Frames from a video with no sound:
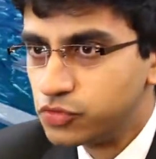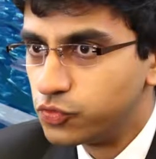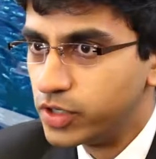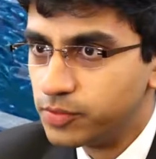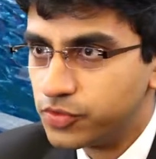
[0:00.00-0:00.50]

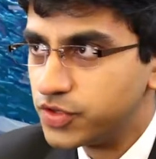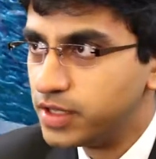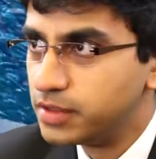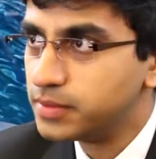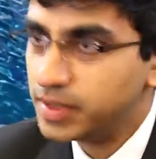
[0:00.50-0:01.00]

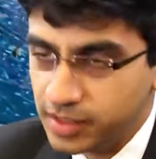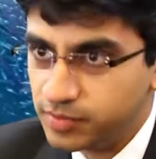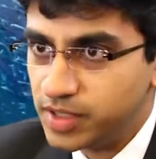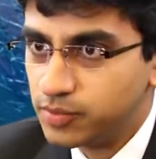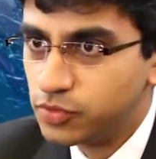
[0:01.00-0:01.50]
20% Indian
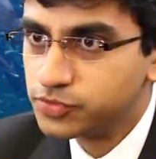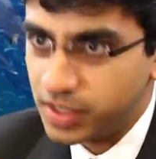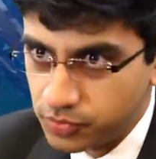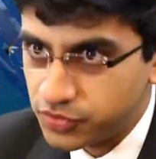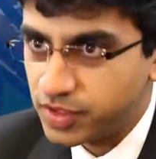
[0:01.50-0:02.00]
people,
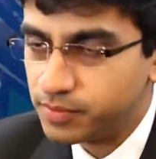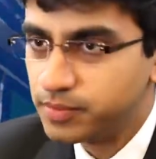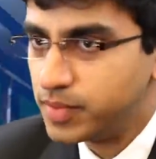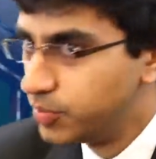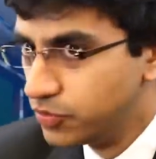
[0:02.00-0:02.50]
10%
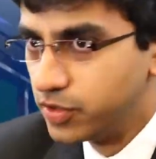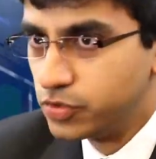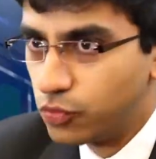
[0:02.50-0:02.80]
people of other